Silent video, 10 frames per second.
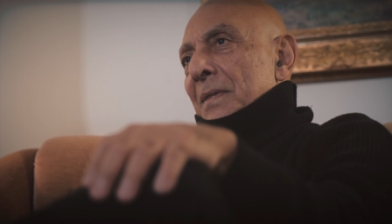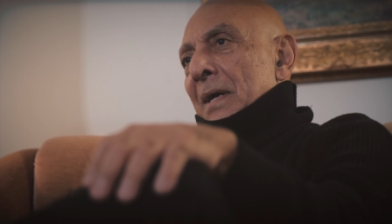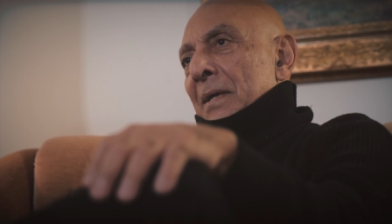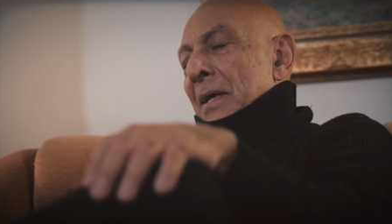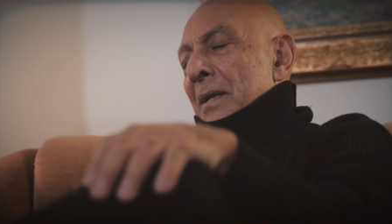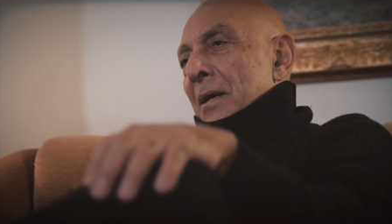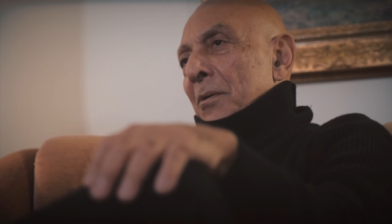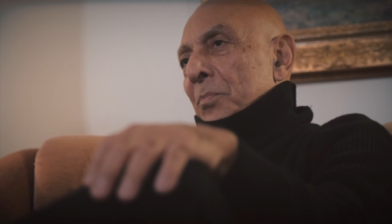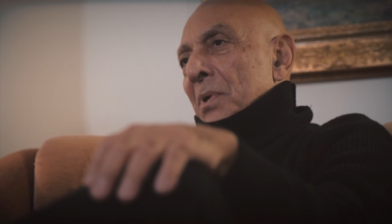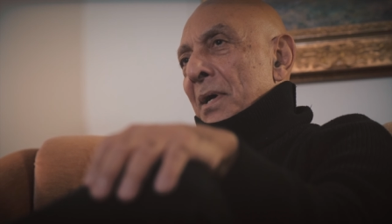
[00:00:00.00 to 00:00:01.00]
And I
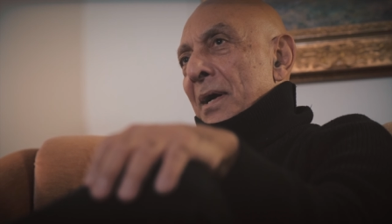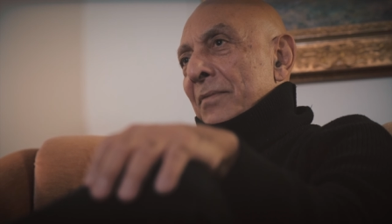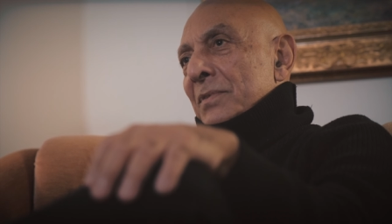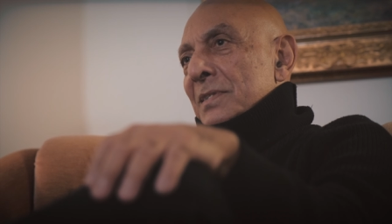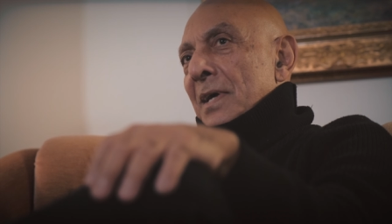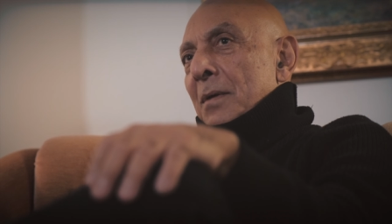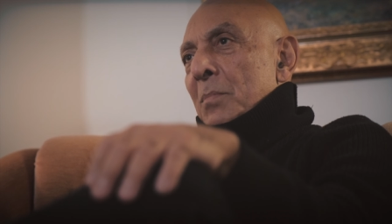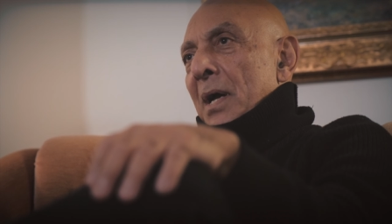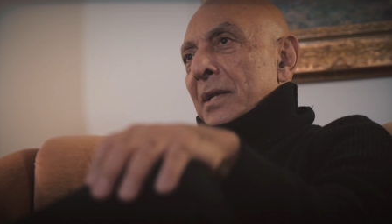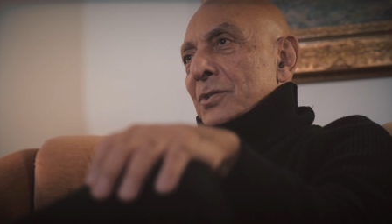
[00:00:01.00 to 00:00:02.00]
hope that I have the
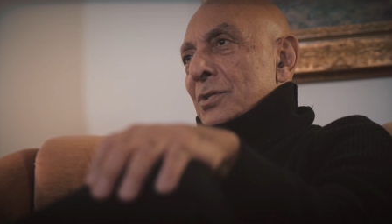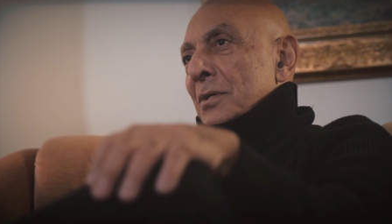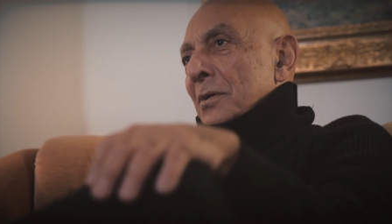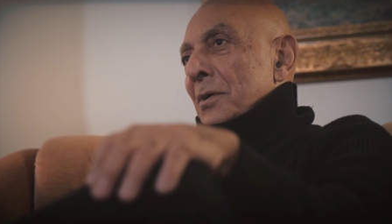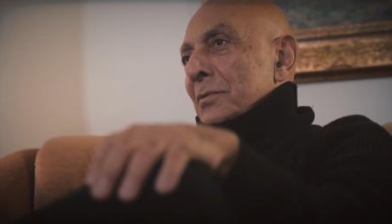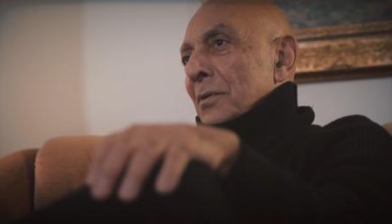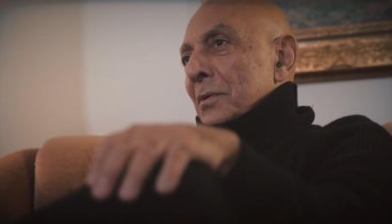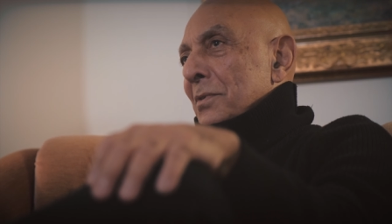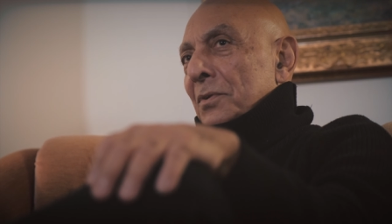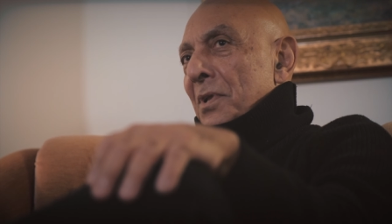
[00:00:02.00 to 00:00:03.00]
same energy
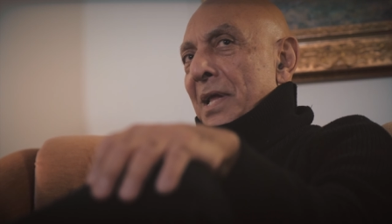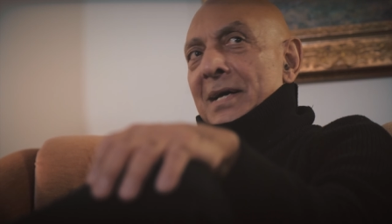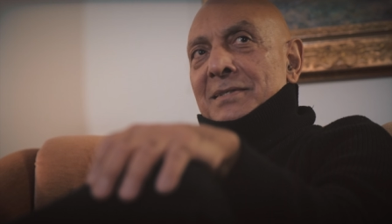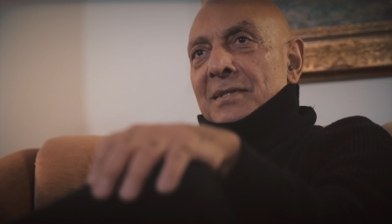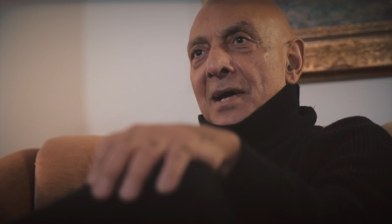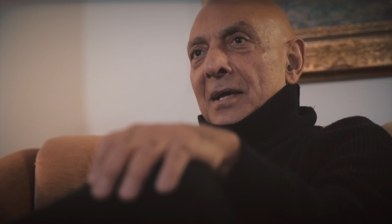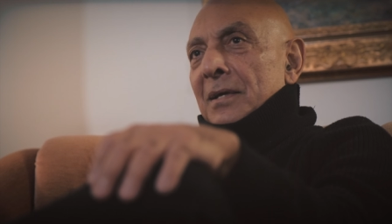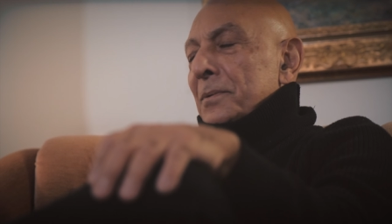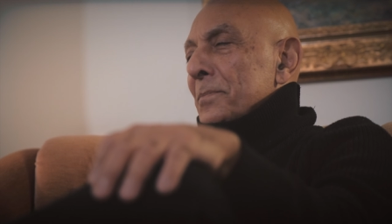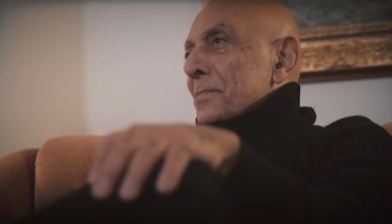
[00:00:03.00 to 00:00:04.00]
until the last
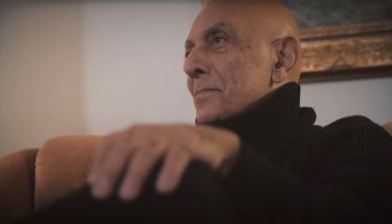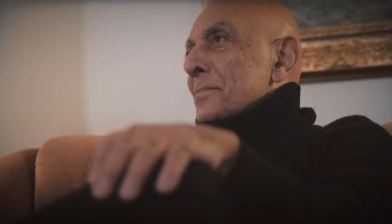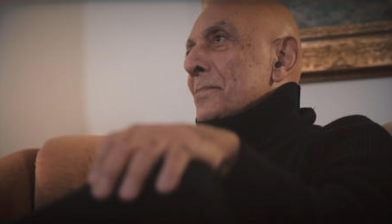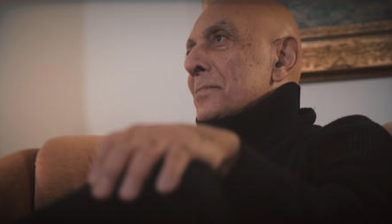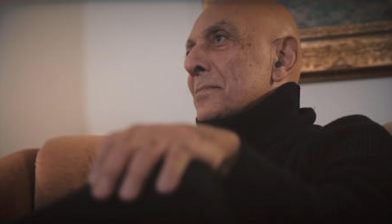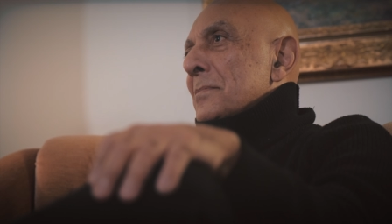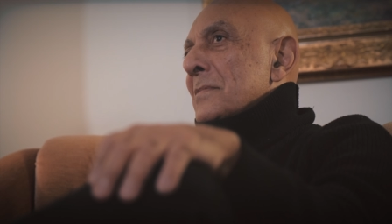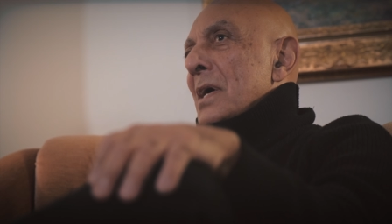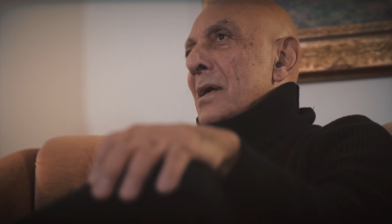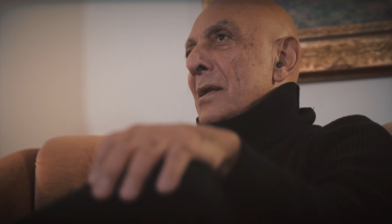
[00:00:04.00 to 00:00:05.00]
day
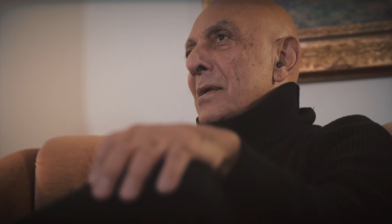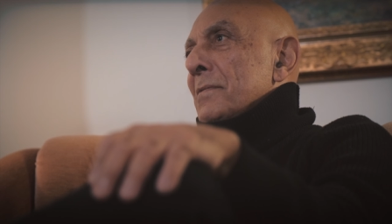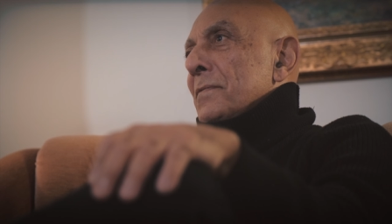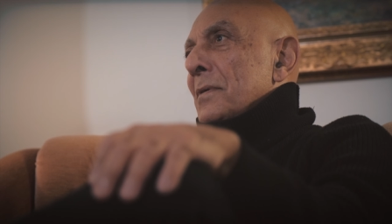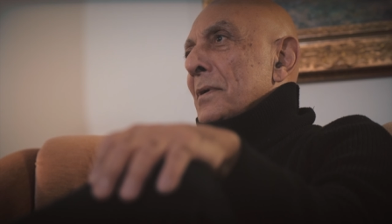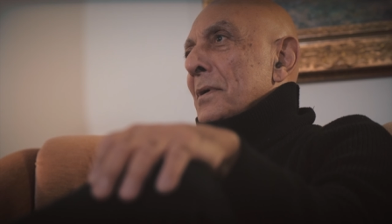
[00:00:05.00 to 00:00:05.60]
that I live.